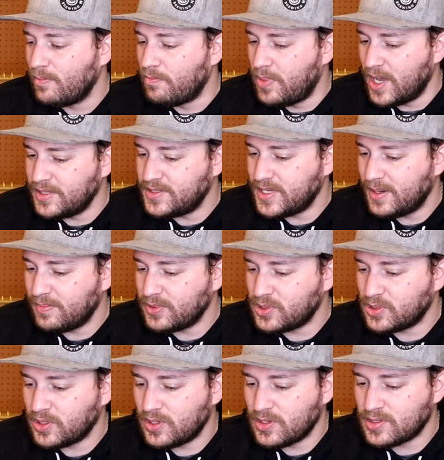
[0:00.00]
bed
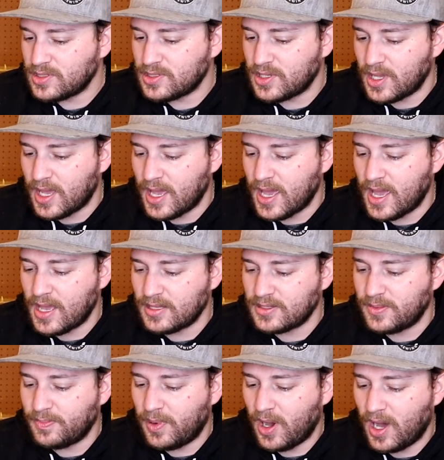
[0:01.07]
temperatures
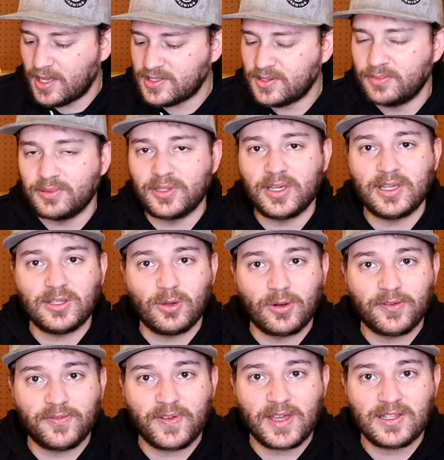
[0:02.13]
and possibly
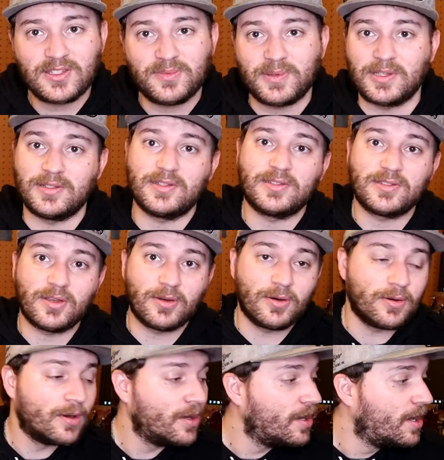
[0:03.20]
your fan speeds. So